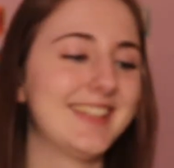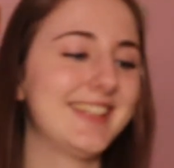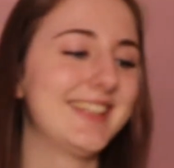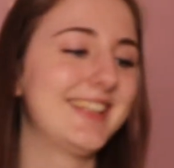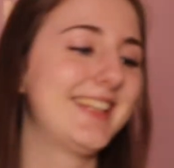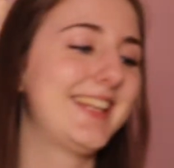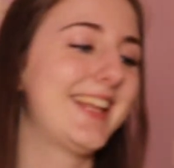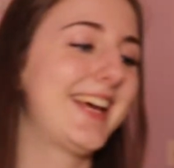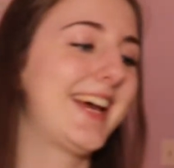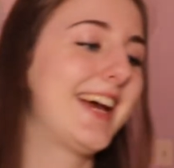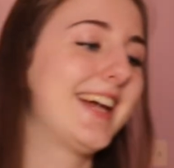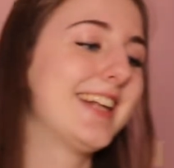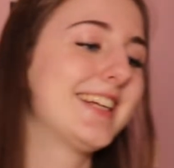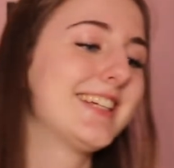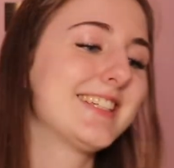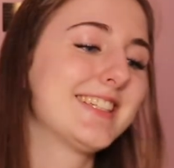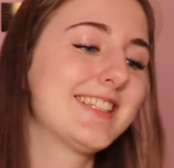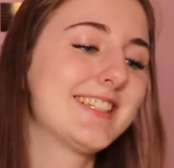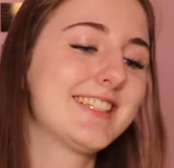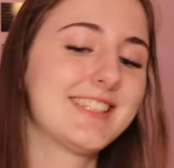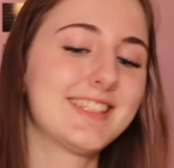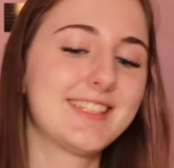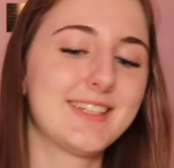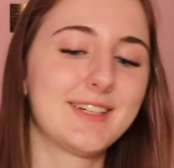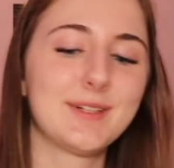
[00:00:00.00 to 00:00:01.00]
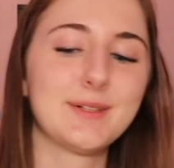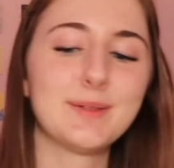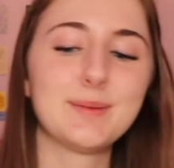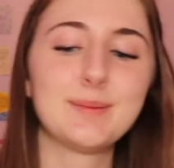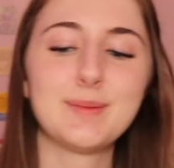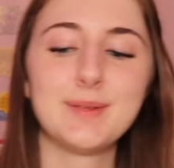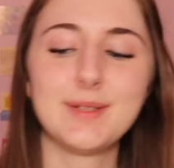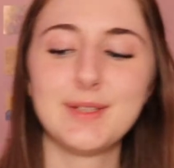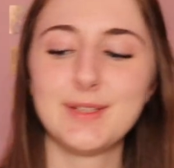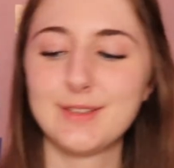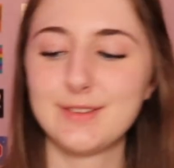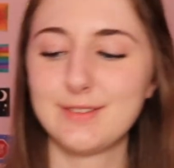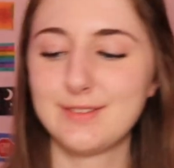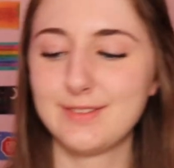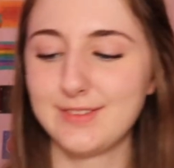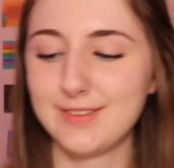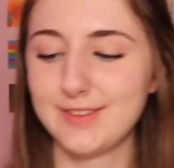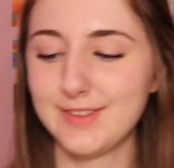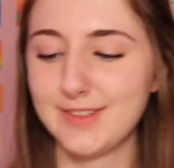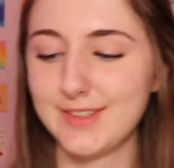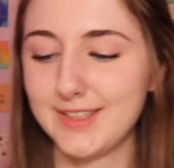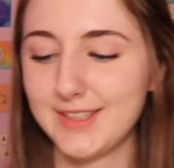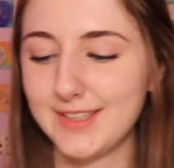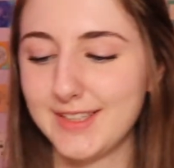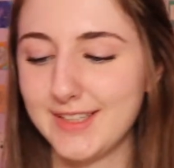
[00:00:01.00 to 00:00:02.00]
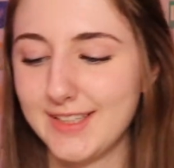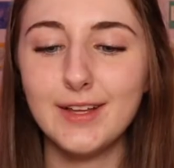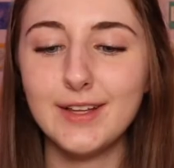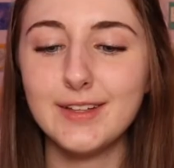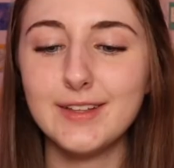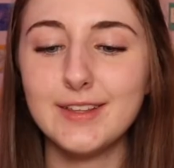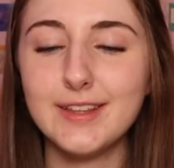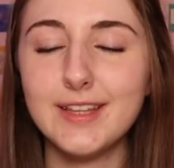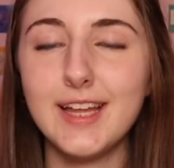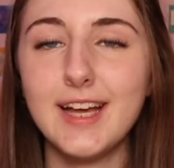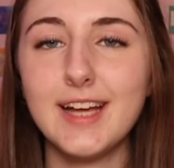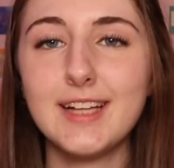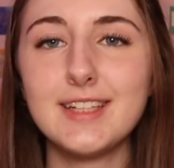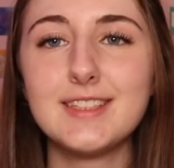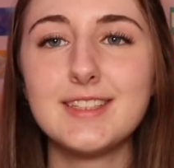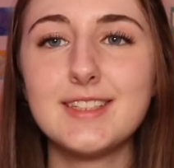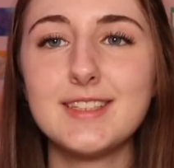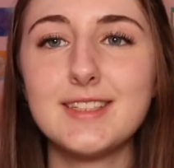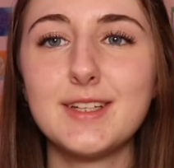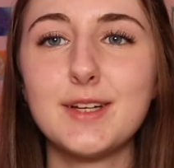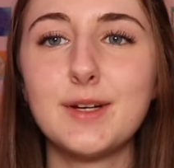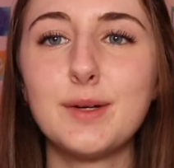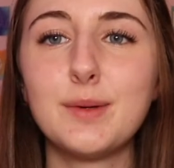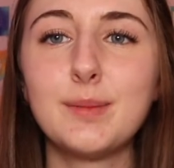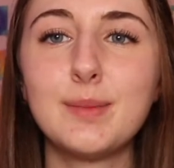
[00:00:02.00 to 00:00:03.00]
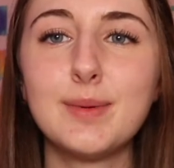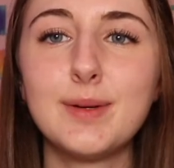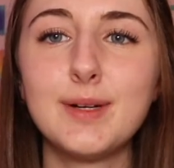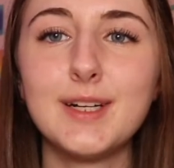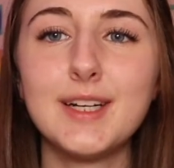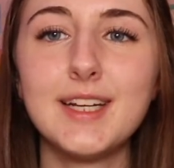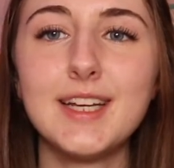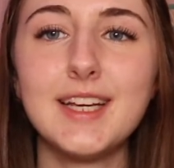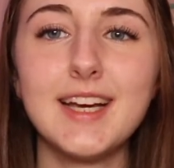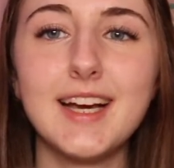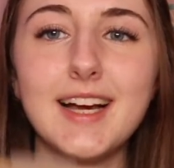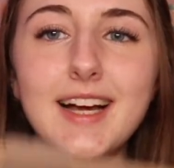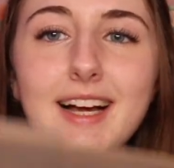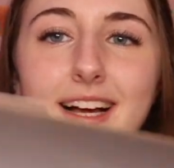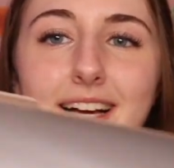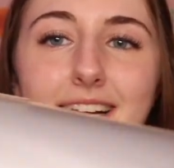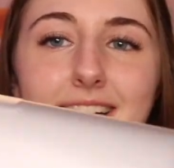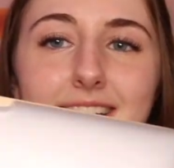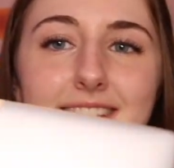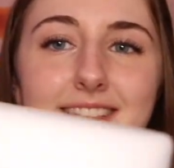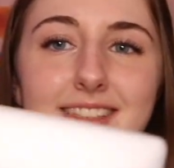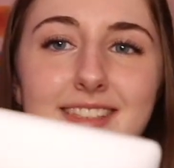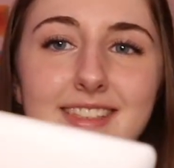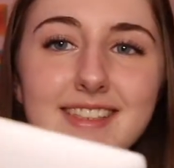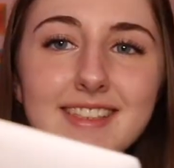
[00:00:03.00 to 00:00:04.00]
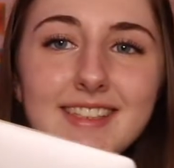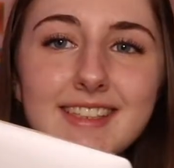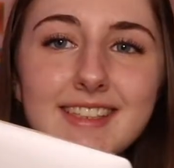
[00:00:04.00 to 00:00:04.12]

That is so beautiful. That's so pretty, guys.